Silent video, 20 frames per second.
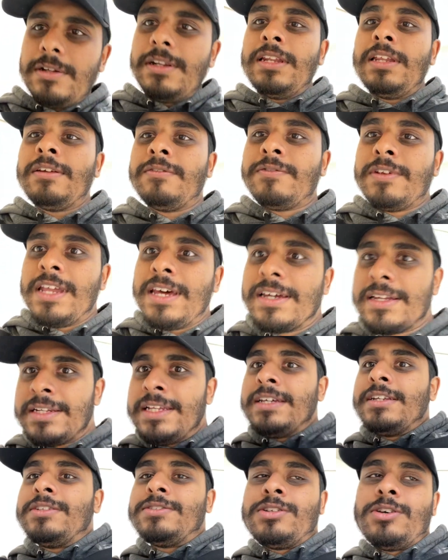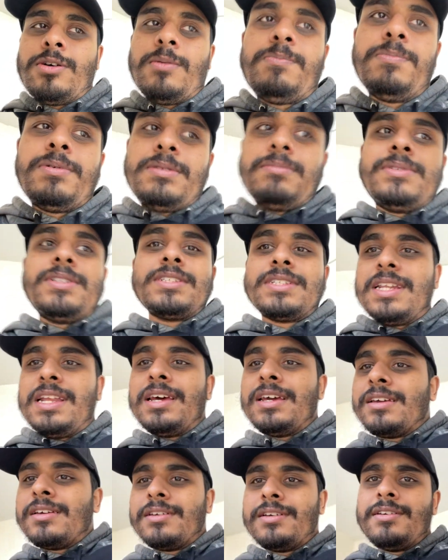live like near the top, but I'm just
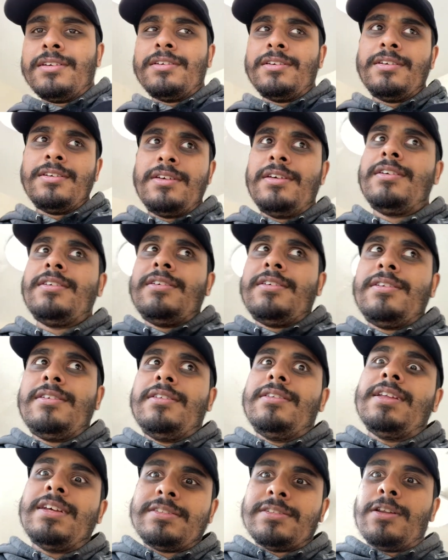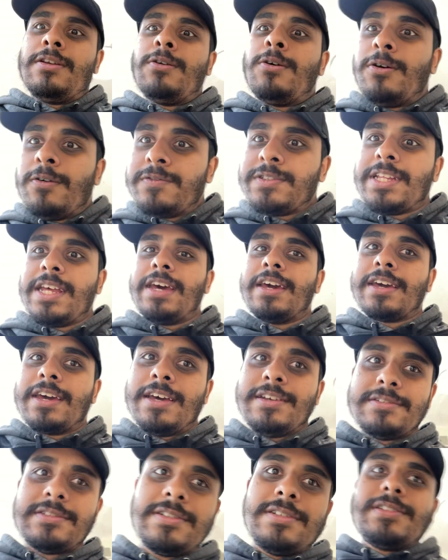like, that's a lot of
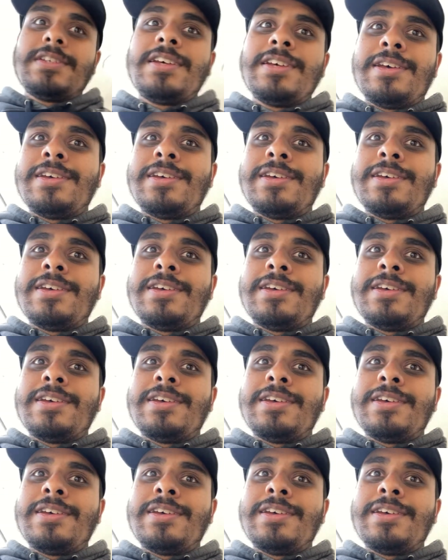staircases.